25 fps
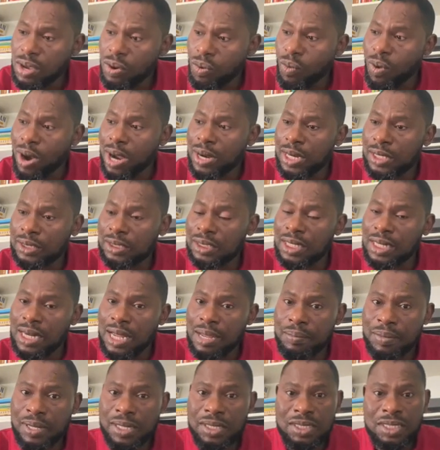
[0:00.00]
one as a
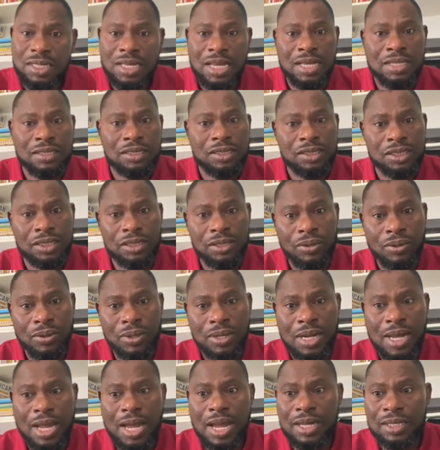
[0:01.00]
liability and treat the
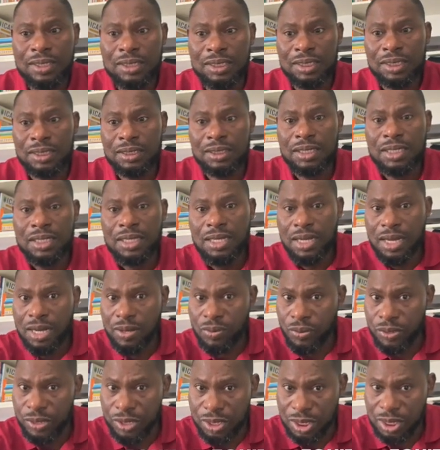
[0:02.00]
other as
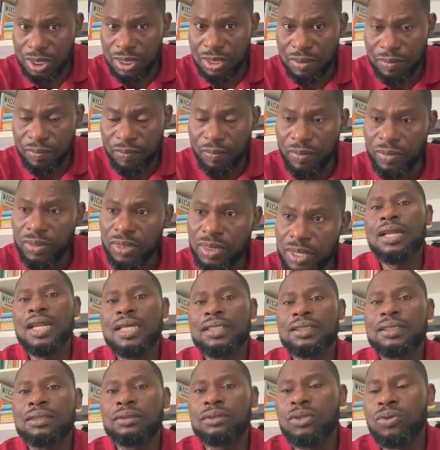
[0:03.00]
equity. And
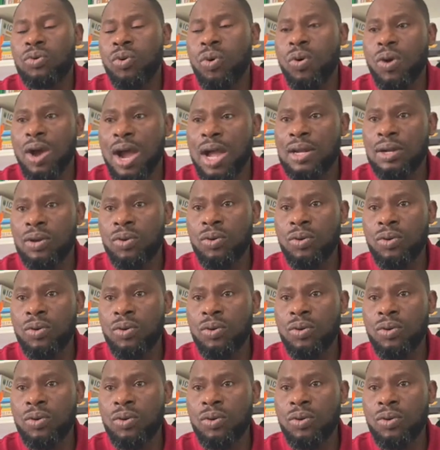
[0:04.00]
let's go and